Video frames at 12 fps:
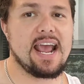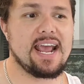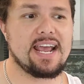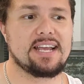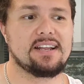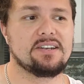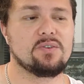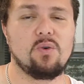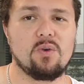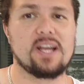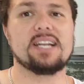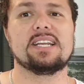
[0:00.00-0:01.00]
And
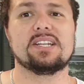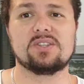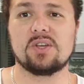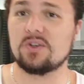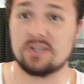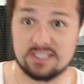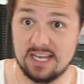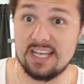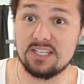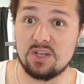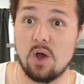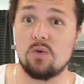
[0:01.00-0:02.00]
all I need to do is,
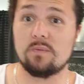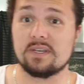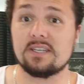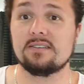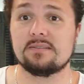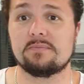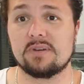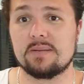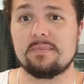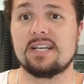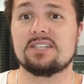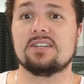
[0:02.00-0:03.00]
he told me
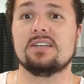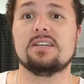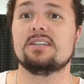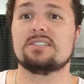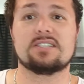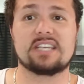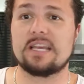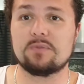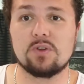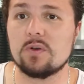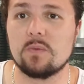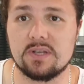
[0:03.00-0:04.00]
pretty much, just
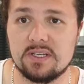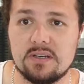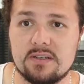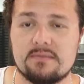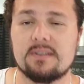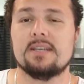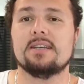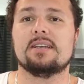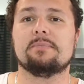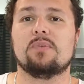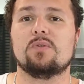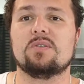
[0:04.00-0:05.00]
keep doing what you're doing.
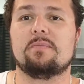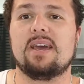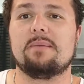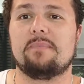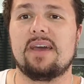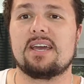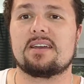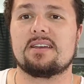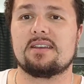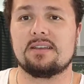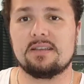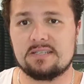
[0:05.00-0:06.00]
Pull your
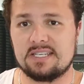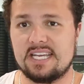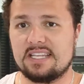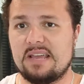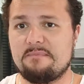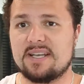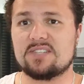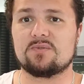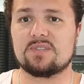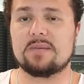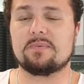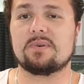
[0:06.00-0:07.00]
back, get that
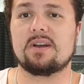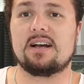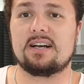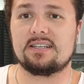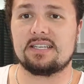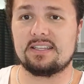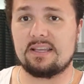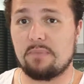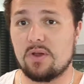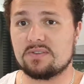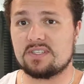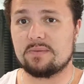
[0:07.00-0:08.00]
muscle separate, get the
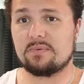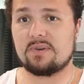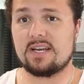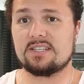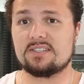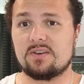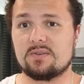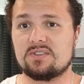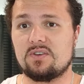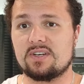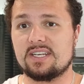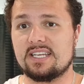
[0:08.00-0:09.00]
bone separated so it's
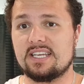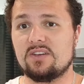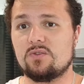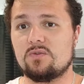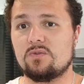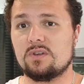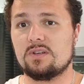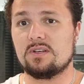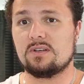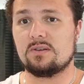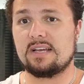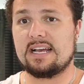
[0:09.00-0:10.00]
not going to heal
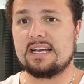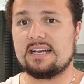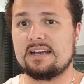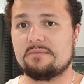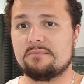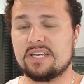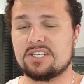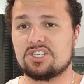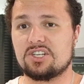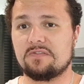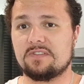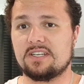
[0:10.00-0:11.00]
being
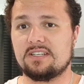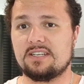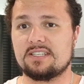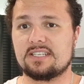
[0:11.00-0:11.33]
shifted.